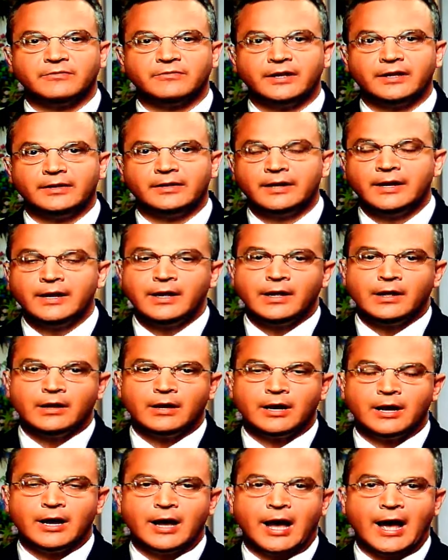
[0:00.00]
in. Uh,
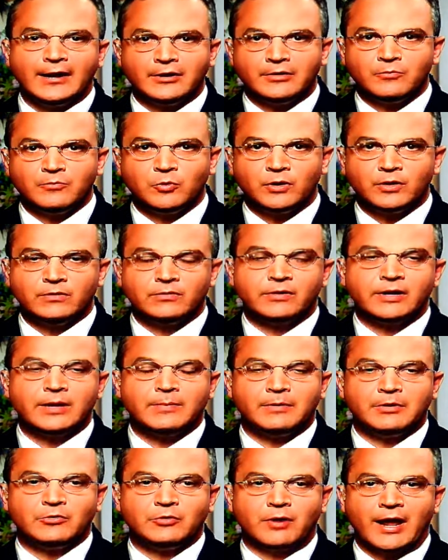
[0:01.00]
I, we're
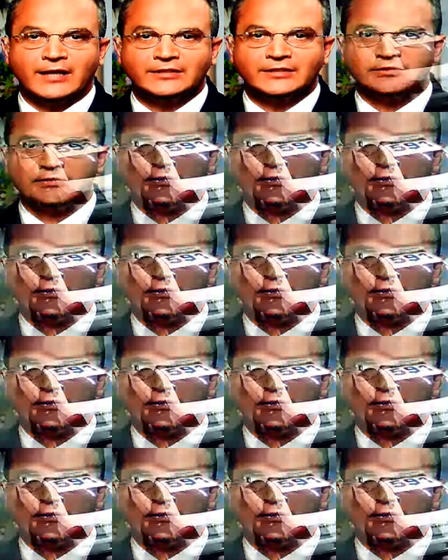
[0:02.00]
keeping tracks of